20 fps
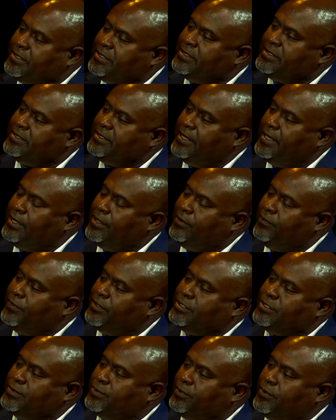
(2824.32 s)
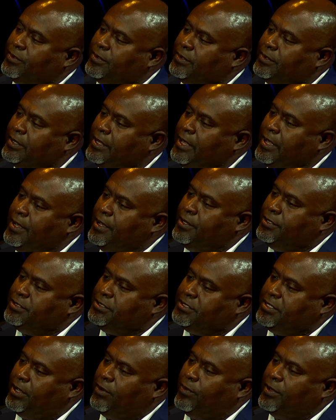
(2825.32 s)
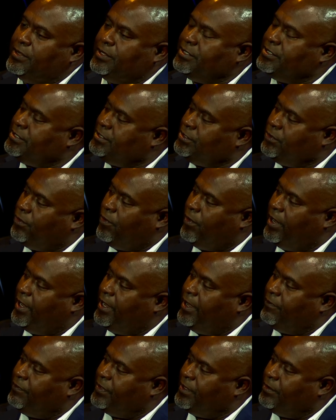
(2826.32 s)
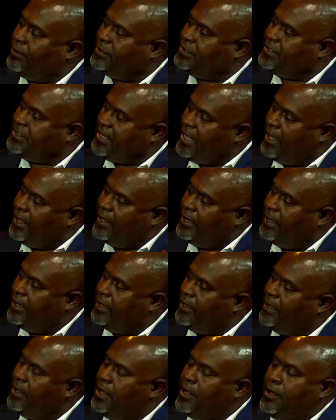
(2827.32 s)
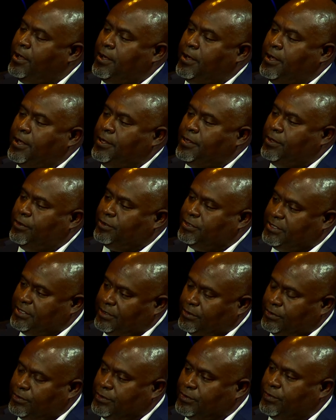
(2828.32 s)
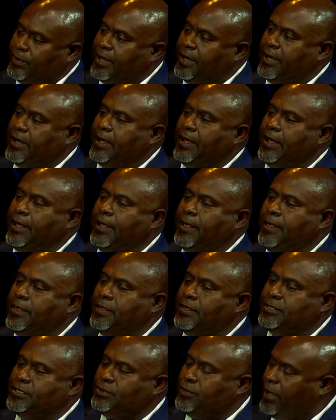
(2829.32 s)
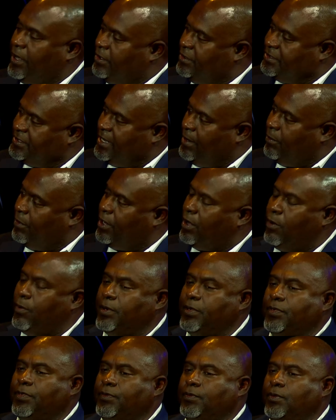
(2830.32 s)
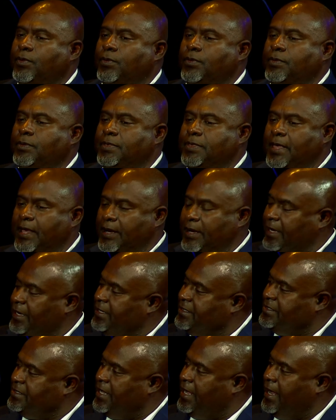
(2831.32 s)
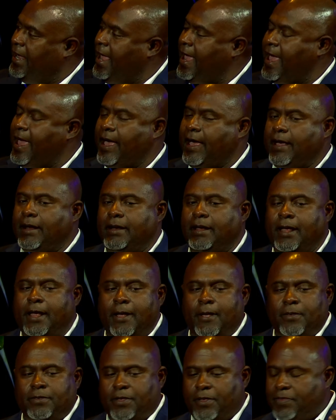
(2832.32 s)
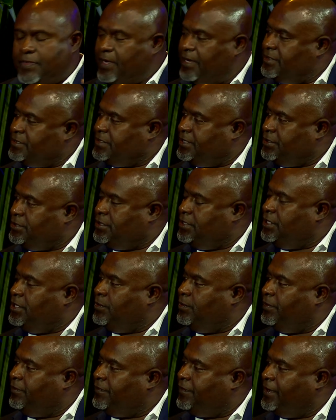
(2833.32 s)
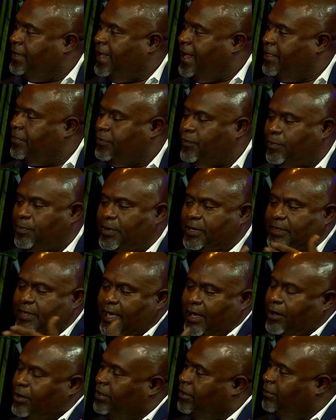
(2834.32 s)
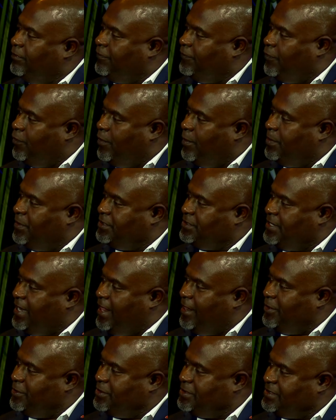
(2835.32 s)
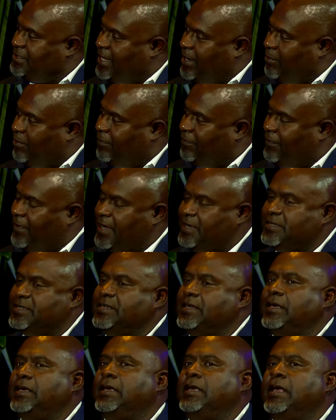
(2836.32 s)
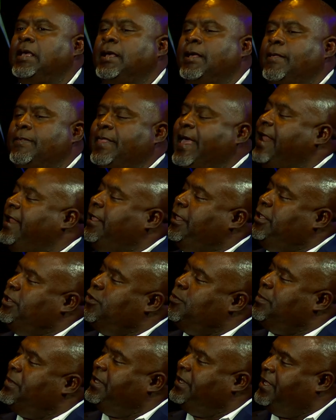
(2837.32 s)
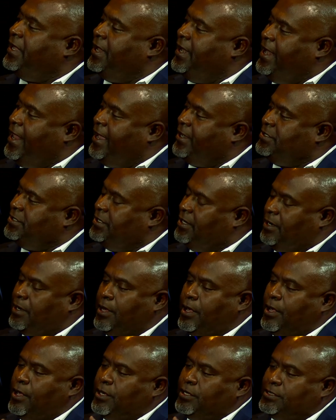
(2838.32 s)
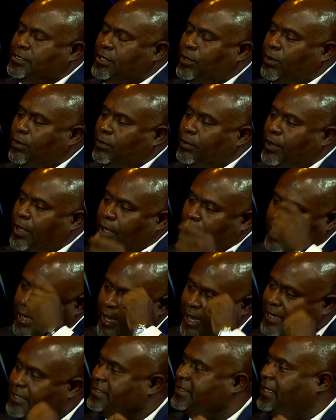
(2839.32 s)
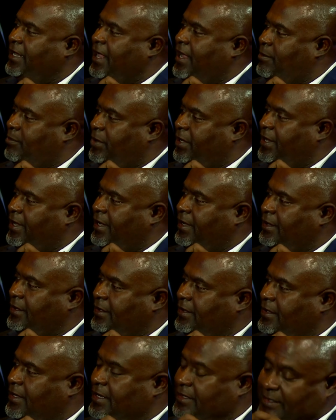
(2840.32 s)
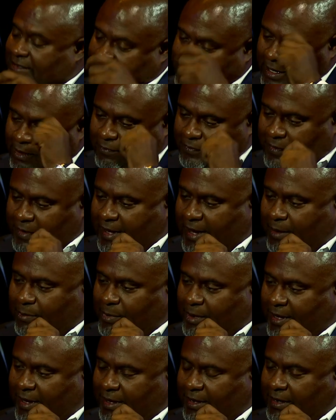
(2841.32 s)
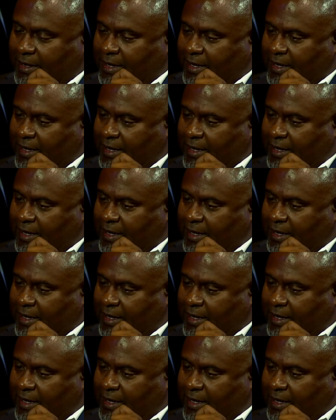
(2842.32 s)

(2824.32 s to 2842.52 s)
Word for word: this individual sharing the story of their son, their children, the struggles they were going through, the needs they had, the things that she knew in philanthropy that could inform the challenges they were facing, that human connection. So his labeling, his self labeling,